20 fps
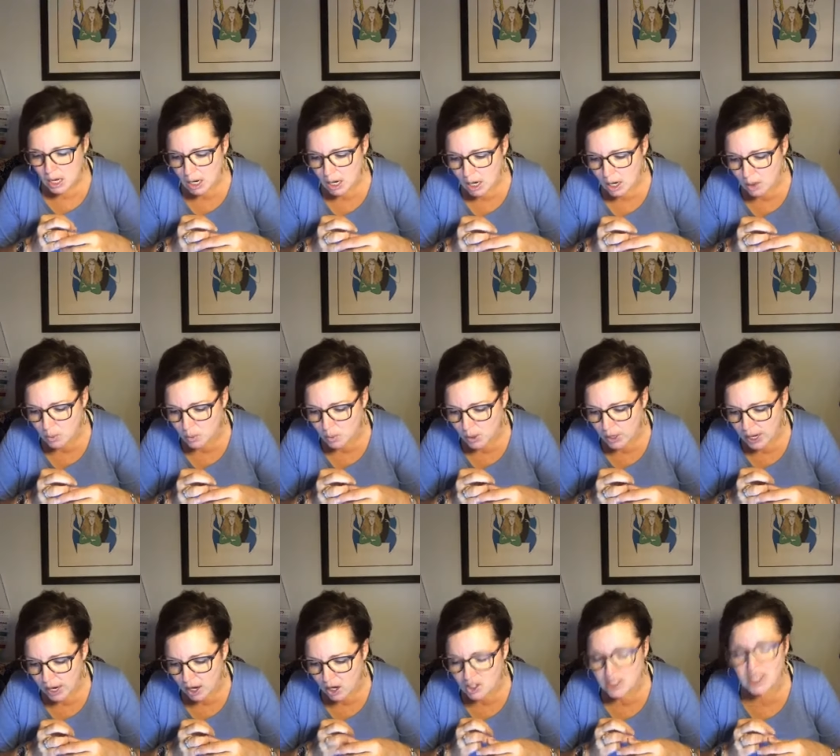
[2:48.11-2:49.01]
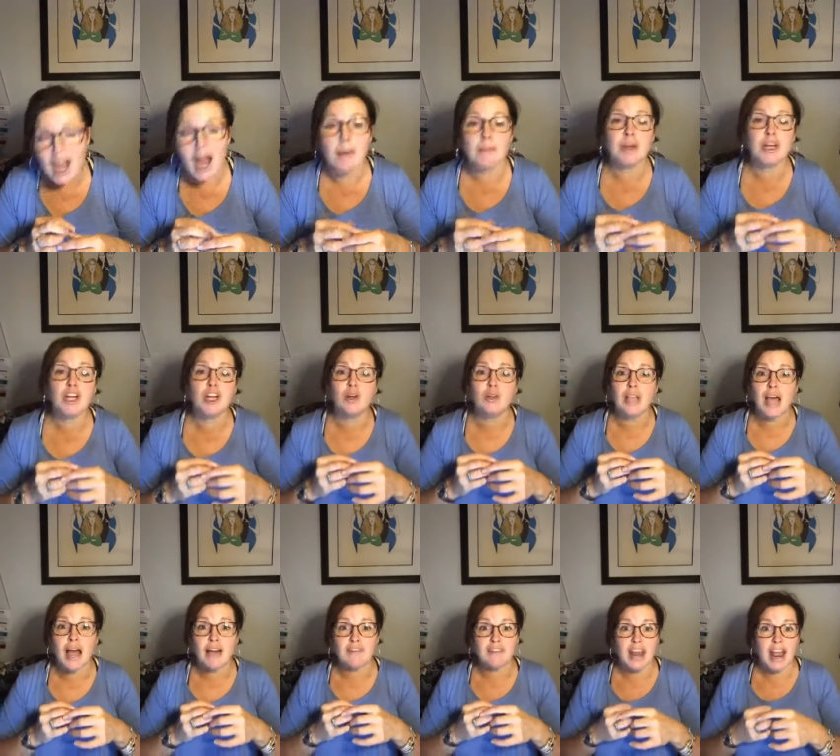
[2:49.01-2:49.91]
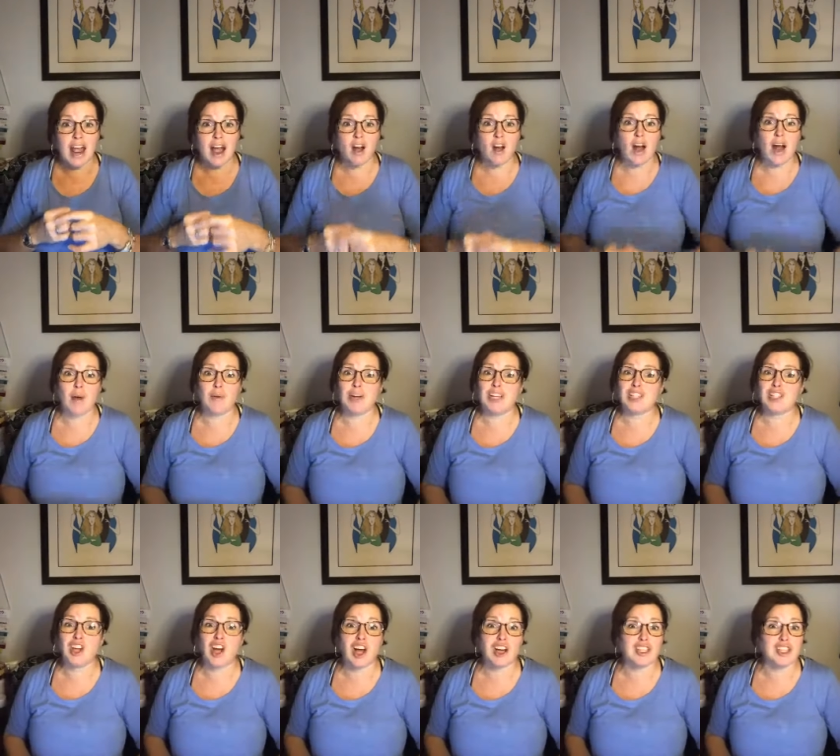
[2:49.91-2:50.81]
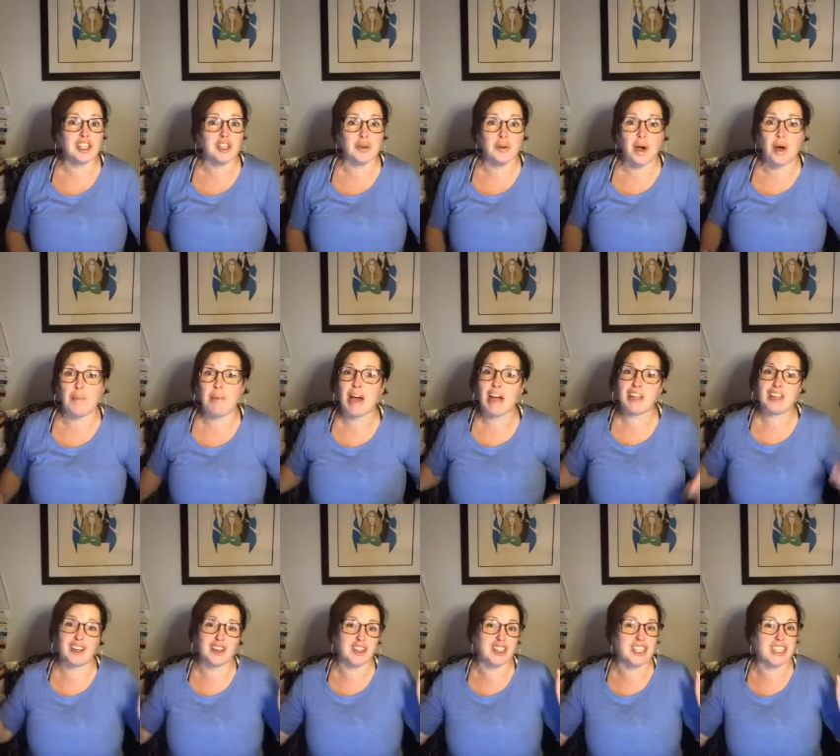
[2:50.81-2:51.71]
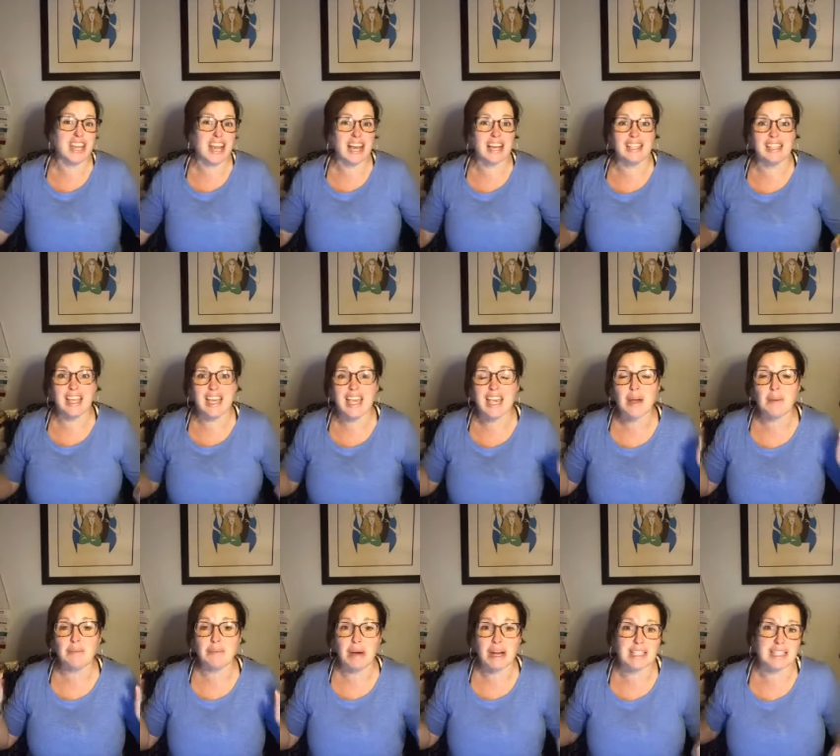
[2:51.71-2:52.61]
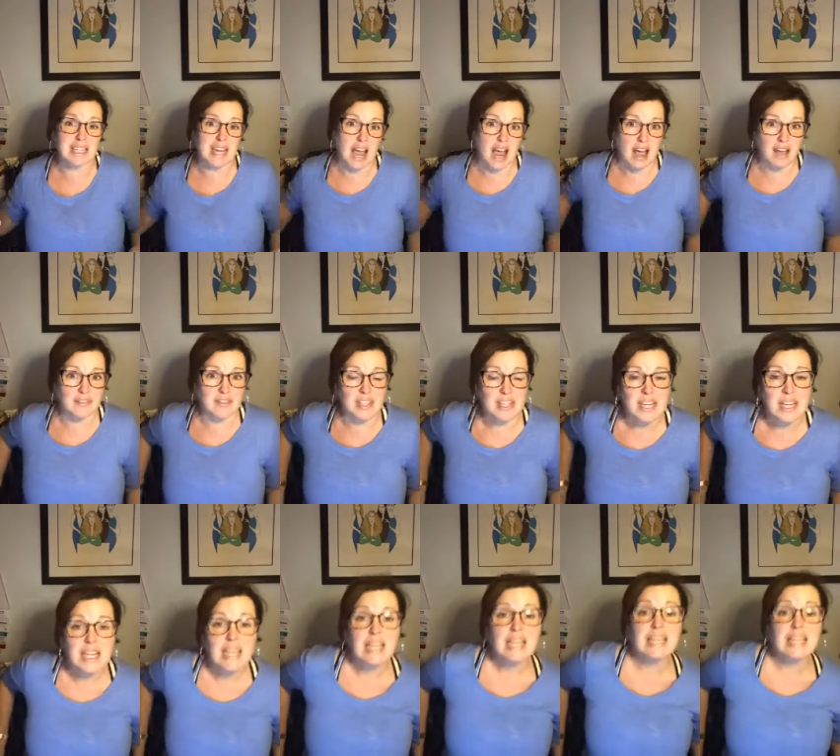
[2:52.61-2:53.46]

Uh, what else? I'm going to go live now. I want to talk to you about your daily must haves.